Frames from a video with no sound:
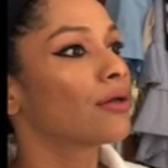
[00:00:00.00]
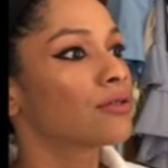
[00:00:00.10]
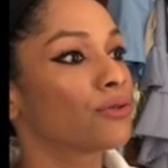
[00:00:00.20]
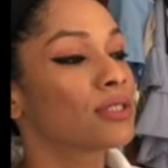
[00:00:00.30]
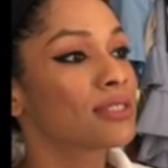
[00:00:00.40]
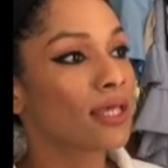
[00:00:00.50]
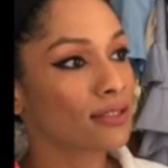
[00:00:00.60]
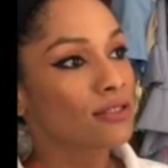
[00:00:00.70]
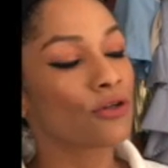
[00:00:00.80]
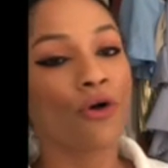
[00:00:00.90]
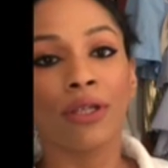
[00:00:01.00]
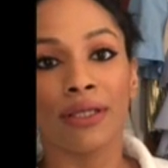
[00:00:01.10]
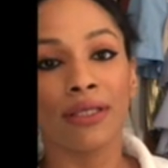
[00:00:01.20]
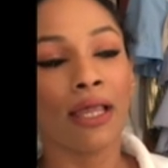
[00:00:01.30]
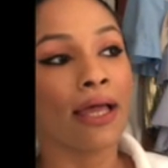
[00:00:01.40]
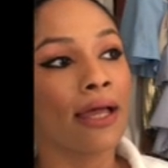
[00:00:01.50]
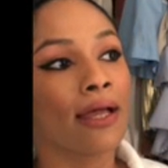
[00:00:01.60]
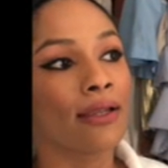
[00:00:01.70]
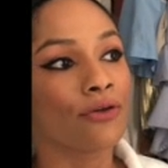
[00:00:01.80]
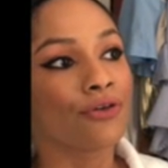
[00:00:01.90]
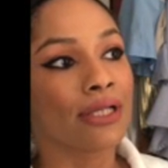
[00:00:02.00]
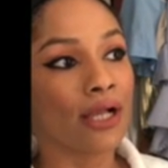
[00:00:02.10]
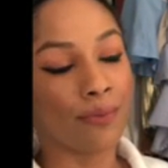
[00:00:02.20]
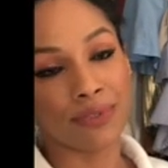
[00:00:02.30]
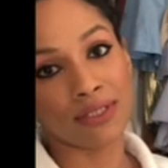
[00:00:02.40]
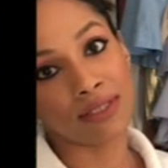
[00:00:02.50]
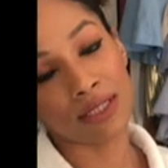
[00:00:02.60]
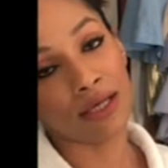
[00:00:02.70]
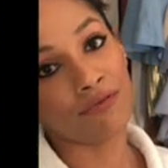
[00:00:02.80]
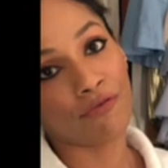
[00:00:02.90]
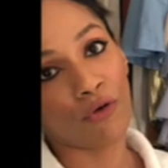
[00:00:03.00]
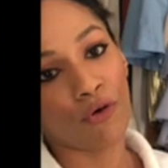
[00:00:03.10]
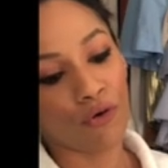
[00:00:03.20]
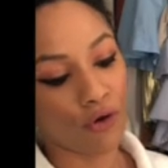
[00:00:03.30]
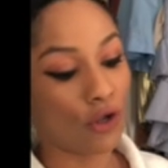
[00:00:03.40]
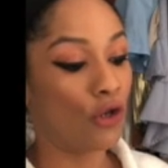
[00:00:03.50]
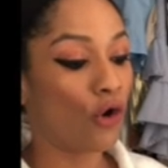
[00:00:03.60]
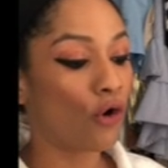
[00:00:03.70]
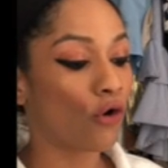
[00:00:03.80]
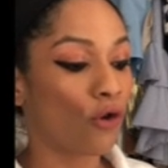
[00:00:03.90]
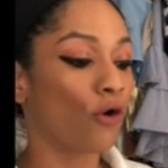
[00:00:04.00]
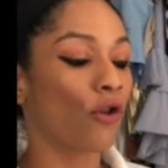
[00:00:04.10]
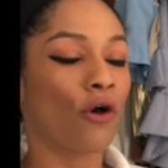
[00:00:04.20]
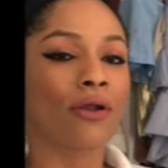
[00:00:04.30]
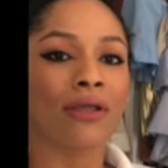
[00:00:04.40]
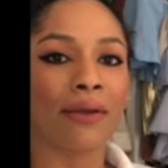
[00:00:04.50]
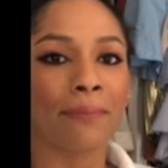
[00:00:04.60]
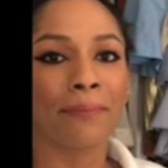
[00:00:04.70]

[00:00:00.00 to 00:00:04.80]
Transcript: So it sets it all in and really helps it stay for a long, long, long time.